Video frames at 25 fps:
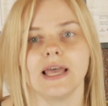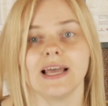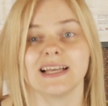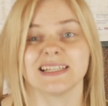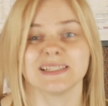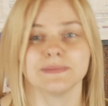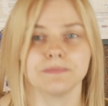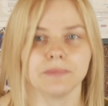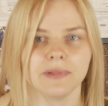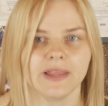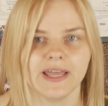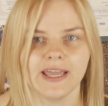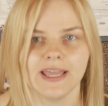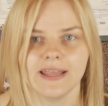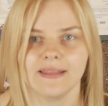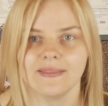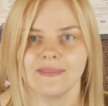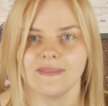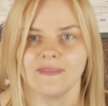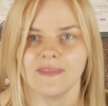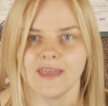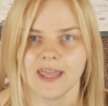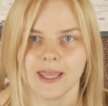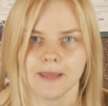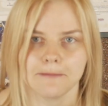
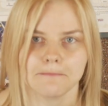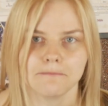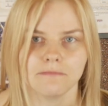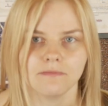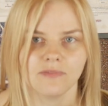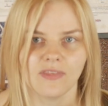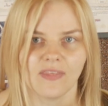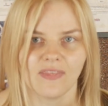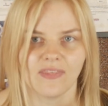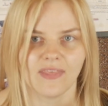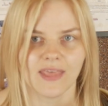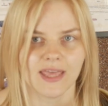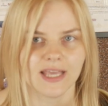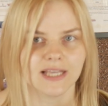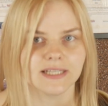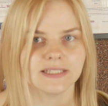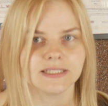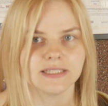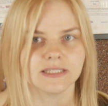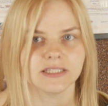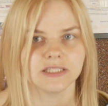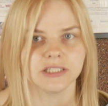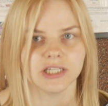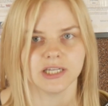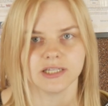explain them
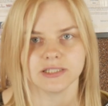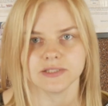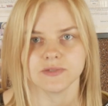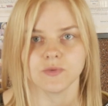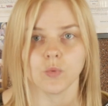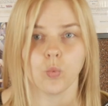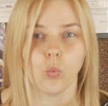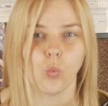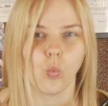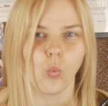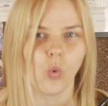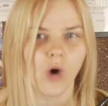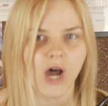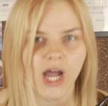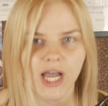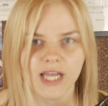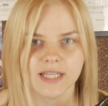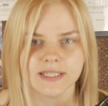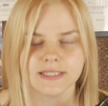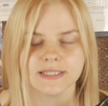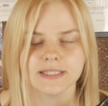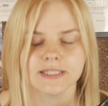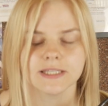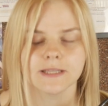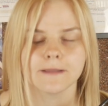things just
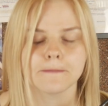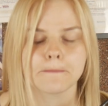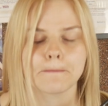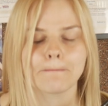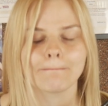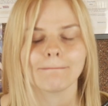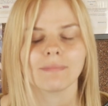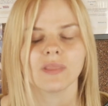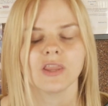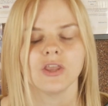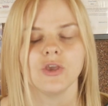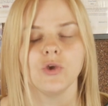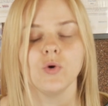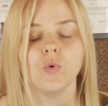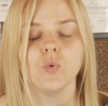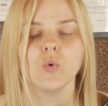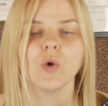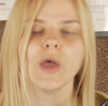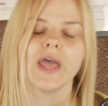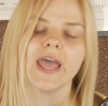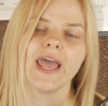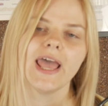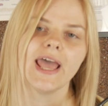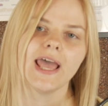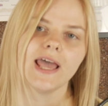once. You
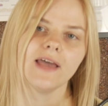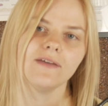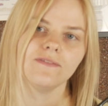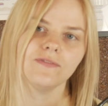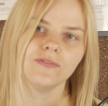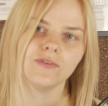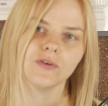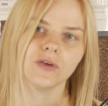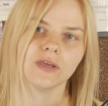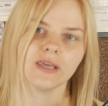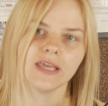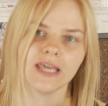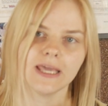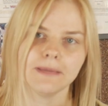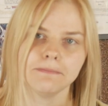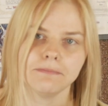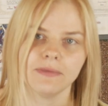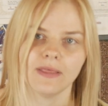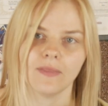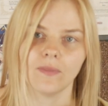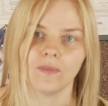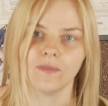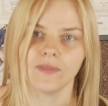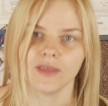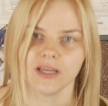have to
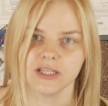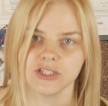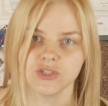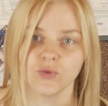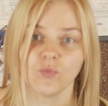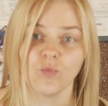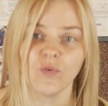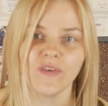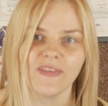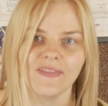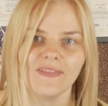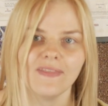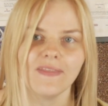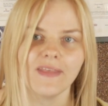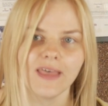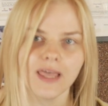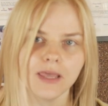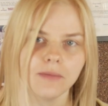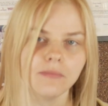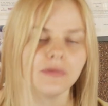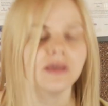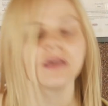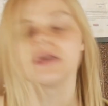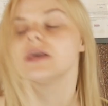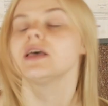keep in touch with
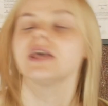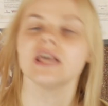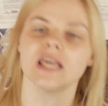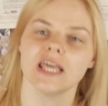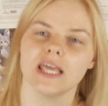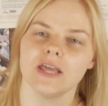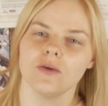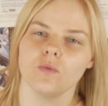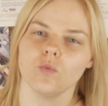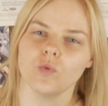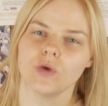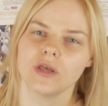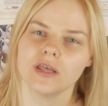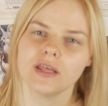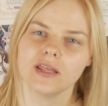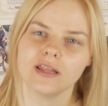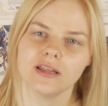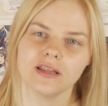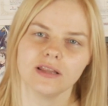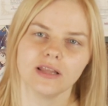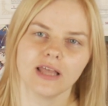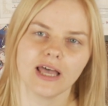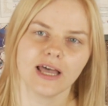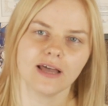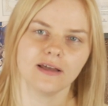them
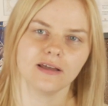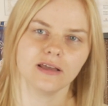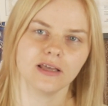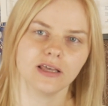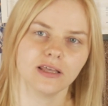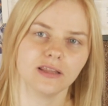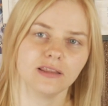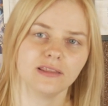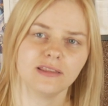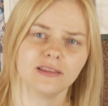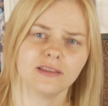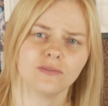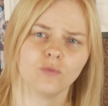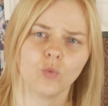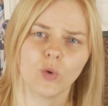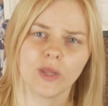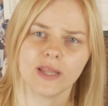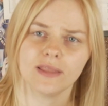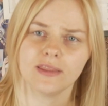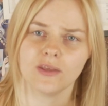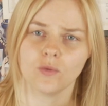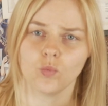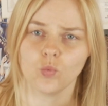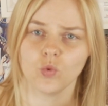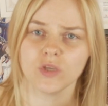even
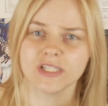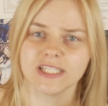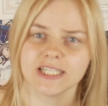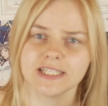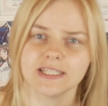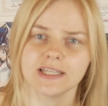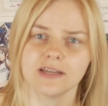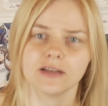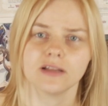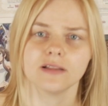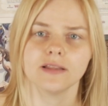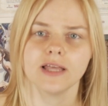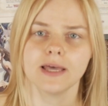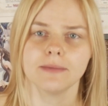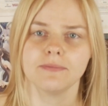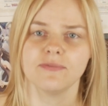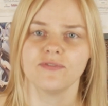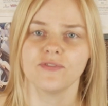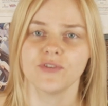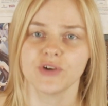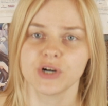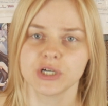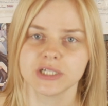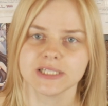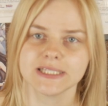when they visit the club
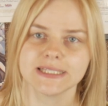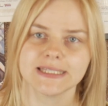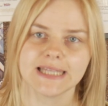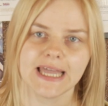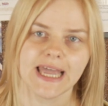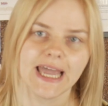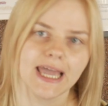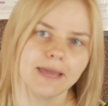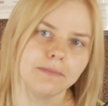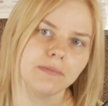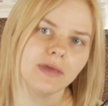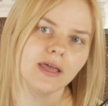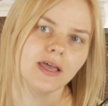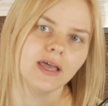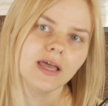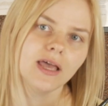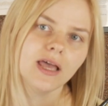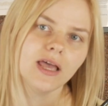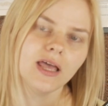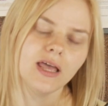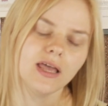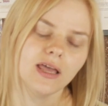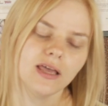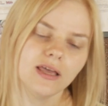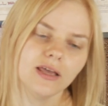first time.
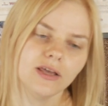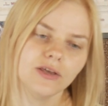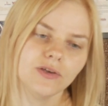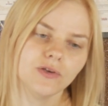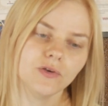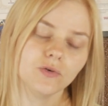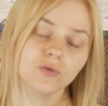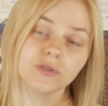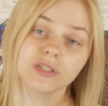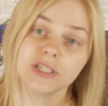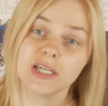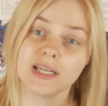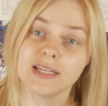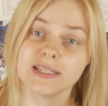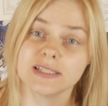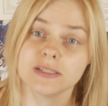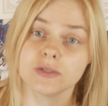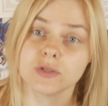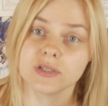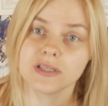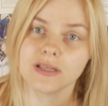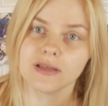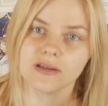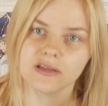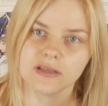You
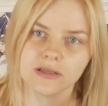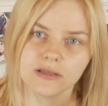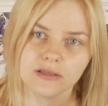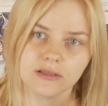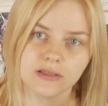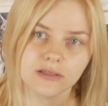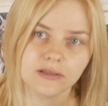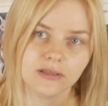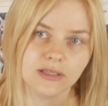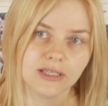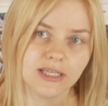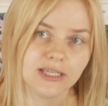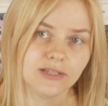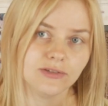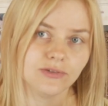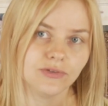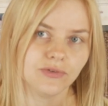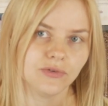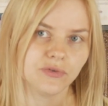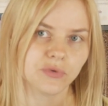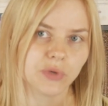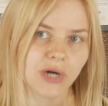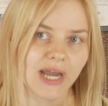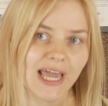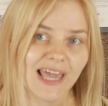just need
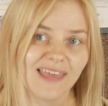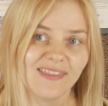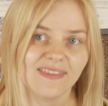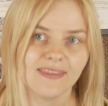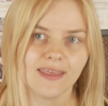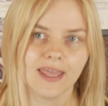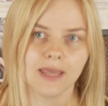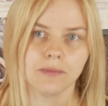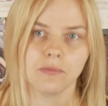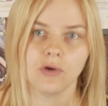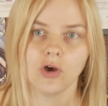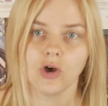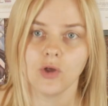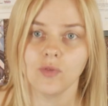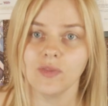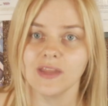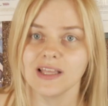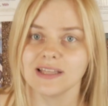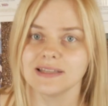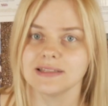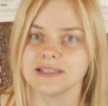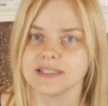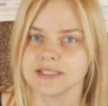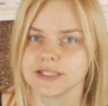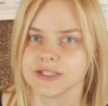to write them on
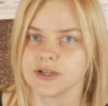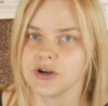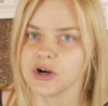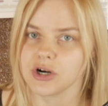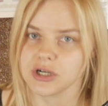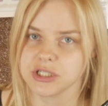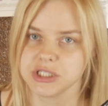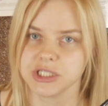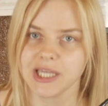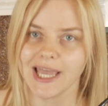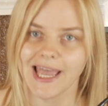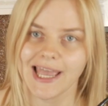the Discord